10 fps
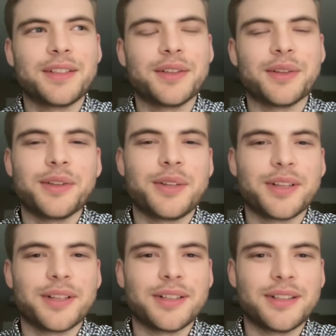you
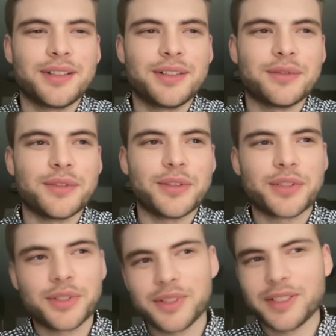can
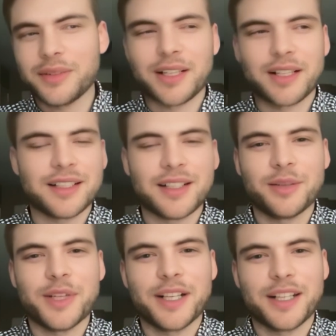virtually reconcile
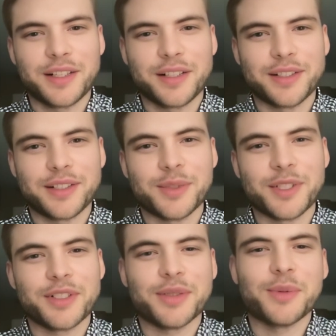their medications as
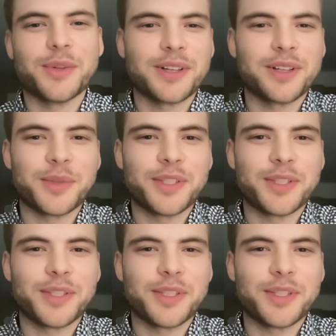much as you want,